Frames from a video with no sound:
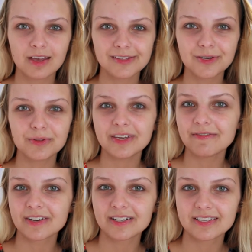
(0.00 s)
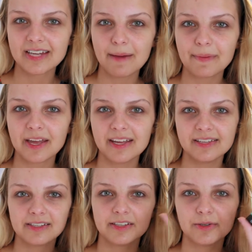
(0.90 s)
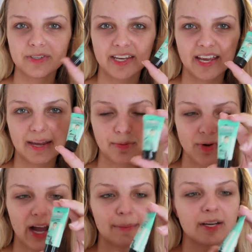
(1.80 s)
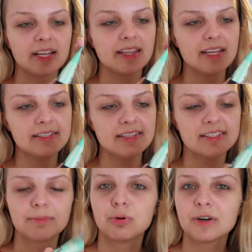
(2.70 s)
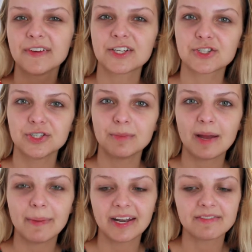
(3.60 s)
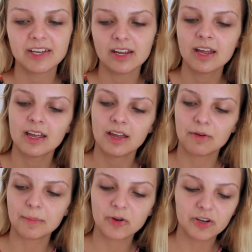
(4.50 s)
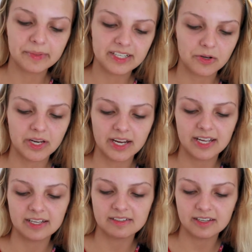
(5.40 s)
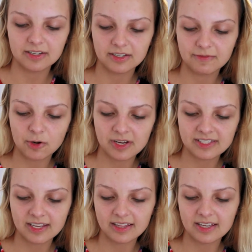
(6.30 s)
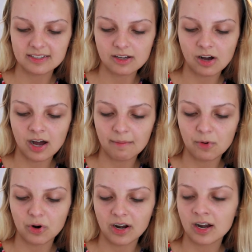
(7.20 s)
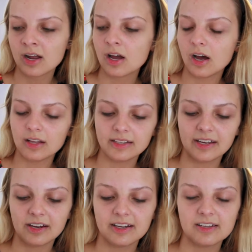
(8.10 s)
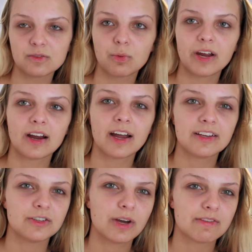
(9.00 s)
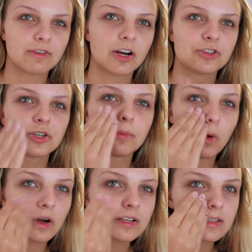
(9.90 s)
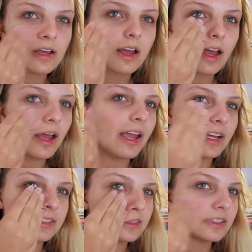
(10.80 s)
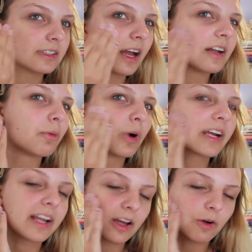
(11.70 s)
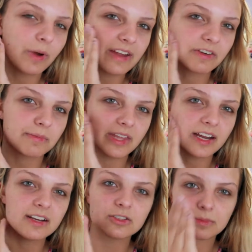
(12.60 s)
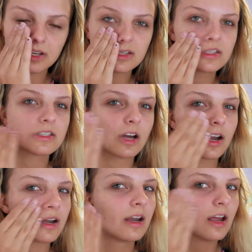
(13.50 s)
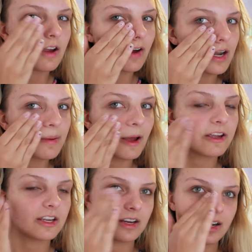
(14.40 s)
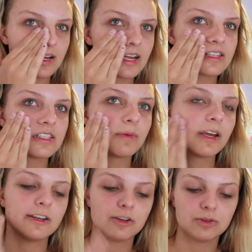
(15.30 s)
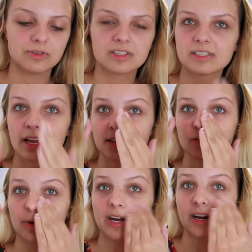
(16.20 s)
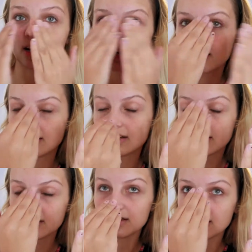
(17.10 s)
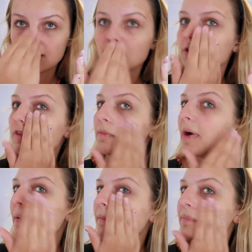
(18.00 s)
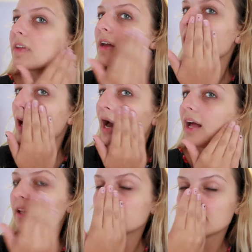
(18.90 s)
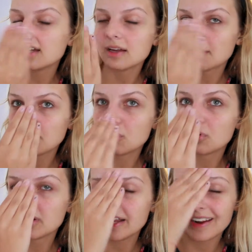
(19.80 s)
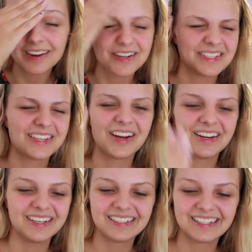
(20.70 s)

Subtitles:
So the first step is using a primer, and this is the Professional by Benefit. What I'm going to be doing is focusing this a lot more on the areas where I do have larger pores and kind of working it away from there. So I'm going to start right about here next to my nose, because that is where my highly pored areas are.